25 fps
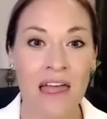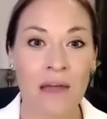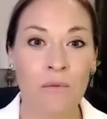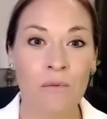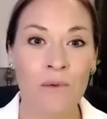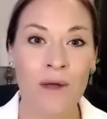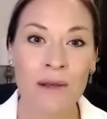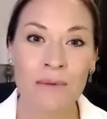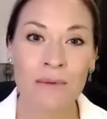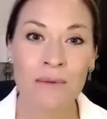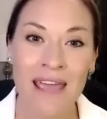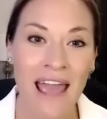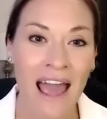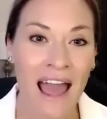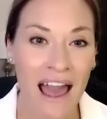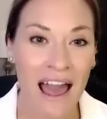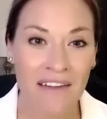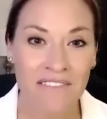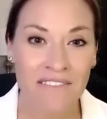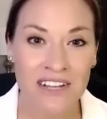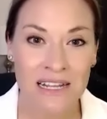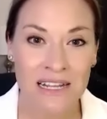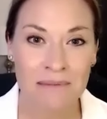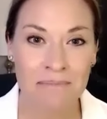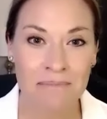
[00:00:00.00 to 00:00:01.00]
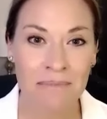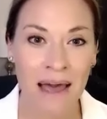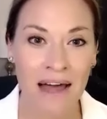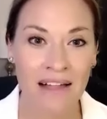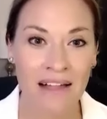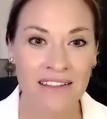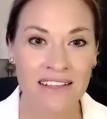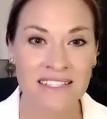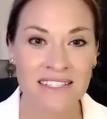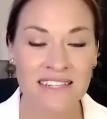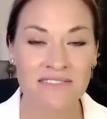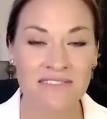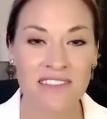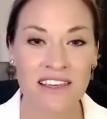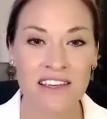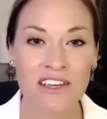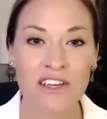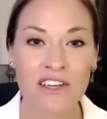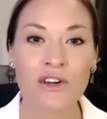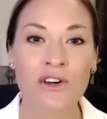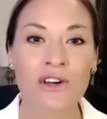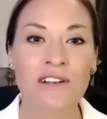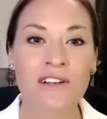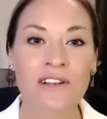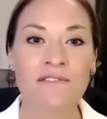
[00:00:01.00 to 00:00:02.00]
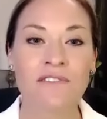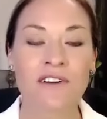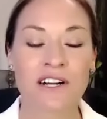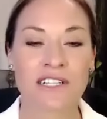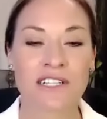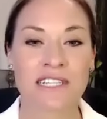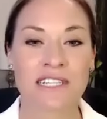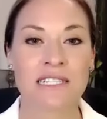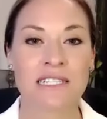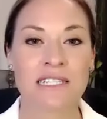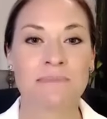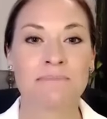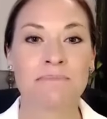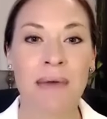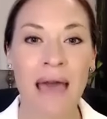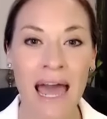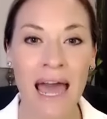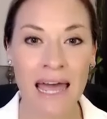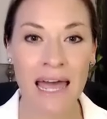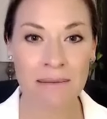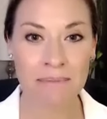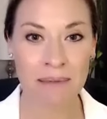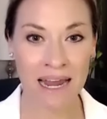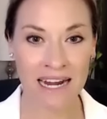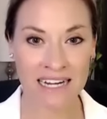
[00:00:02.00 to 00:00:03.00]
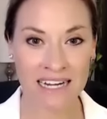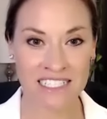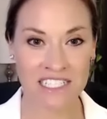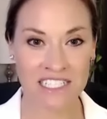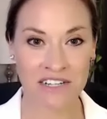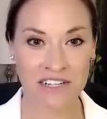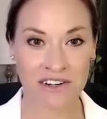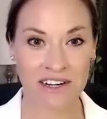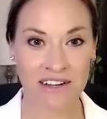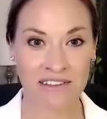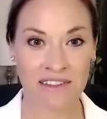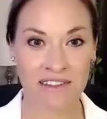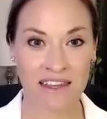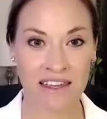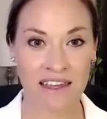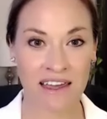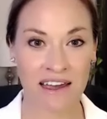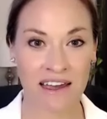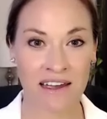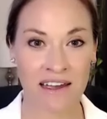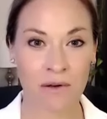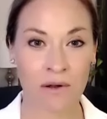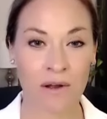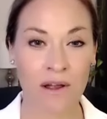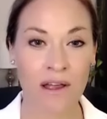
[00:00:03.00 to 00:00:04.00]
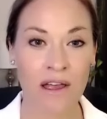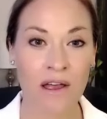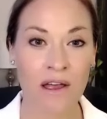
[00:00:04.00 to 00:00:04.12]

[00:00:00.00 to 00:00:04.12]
When we have an imbalance of the good versus bad bacteria in the gut,